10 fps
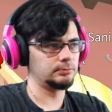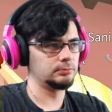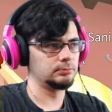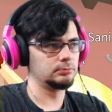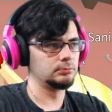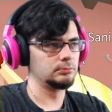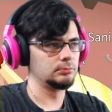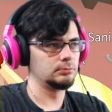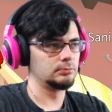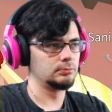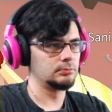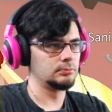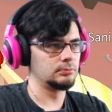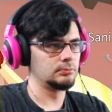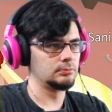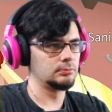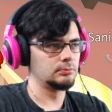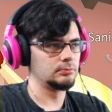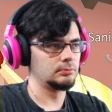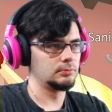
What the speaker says: No one is speaking in this clip.